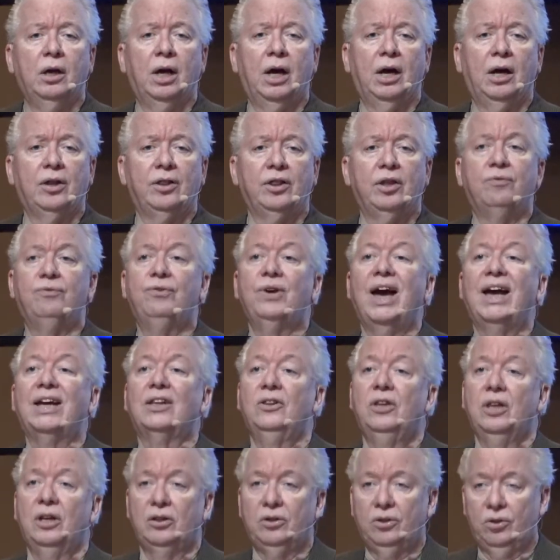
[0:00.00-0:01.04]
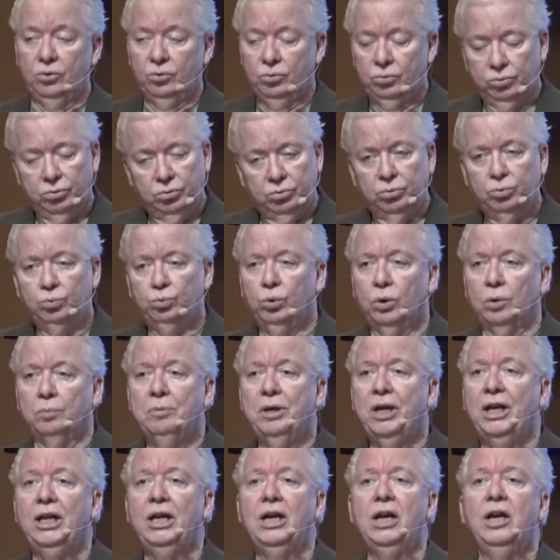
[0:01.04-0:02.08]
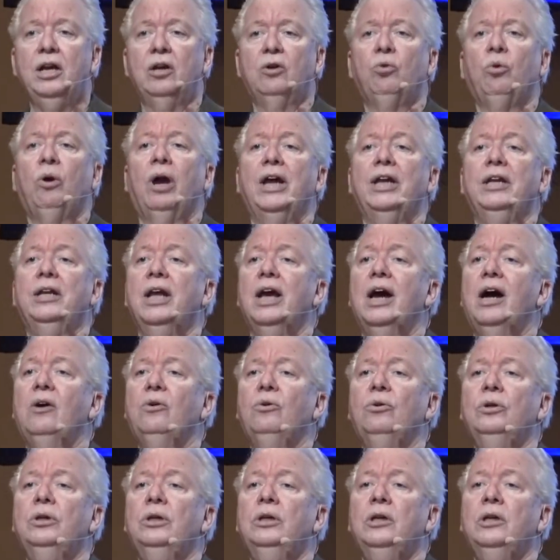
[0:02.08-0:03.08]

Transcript: uh, the fact that we're meeting here right now.